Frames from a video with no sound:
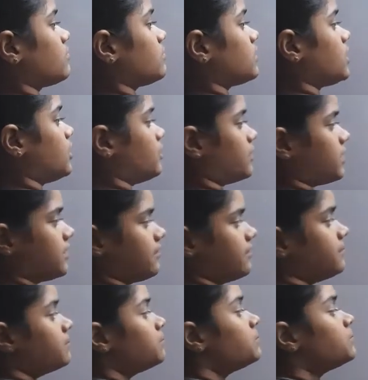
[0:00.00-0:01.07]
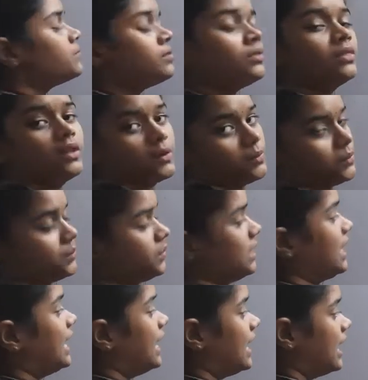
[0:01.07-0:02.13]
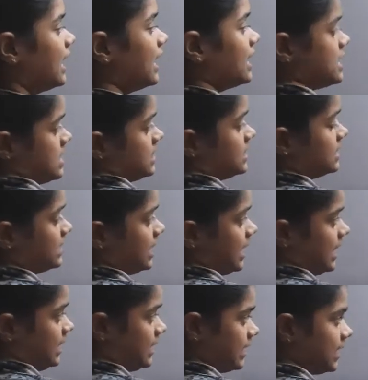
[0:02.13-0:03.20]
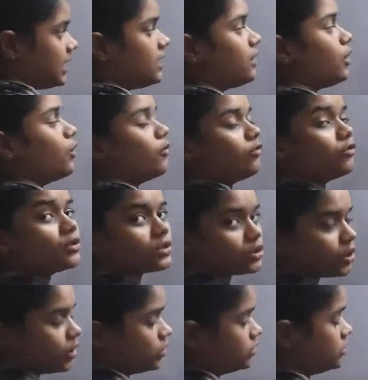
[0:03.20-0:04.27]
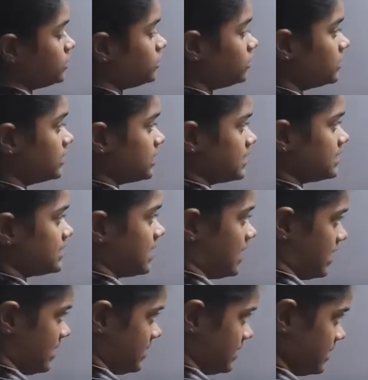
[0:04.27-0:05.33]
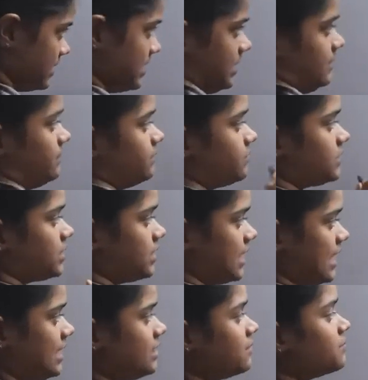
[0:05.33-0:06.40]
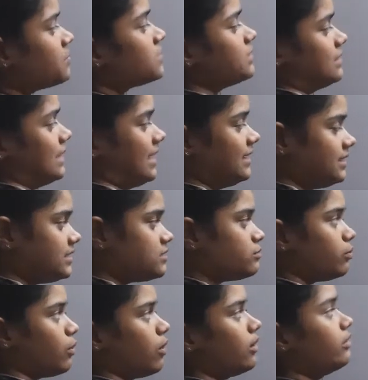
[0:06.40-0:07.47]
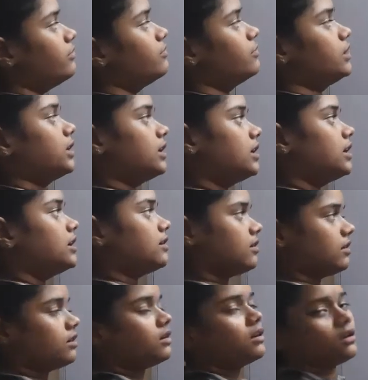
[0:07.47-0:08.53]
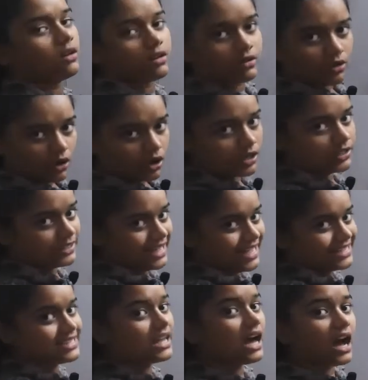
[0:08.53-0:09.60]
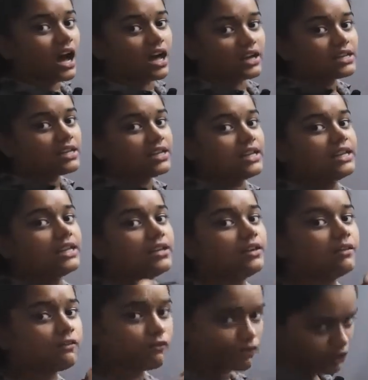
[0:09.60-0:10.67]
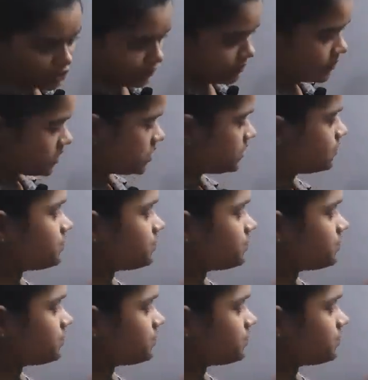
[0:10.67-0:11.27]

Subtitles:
Okay? Now, the ending of attendre is RE, right? That is what we call it as RE verbs.